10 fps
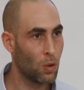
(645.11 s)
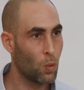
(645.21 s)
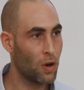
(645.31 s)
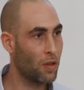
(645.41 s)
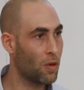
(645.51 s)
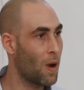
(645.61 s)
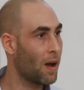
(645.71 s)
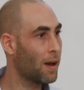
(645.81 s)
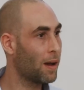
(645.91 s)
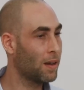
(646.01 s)
We're the
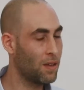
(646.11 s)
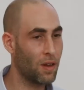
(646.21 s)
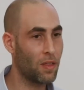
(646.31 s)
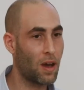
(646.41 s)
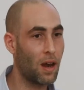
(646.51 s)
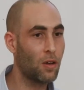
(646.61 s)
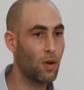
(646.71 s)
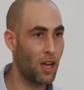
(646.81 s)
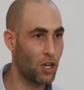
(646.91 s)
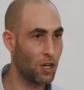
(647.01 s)
one giving the
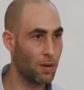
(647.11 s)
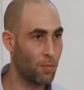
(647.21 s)
calculation,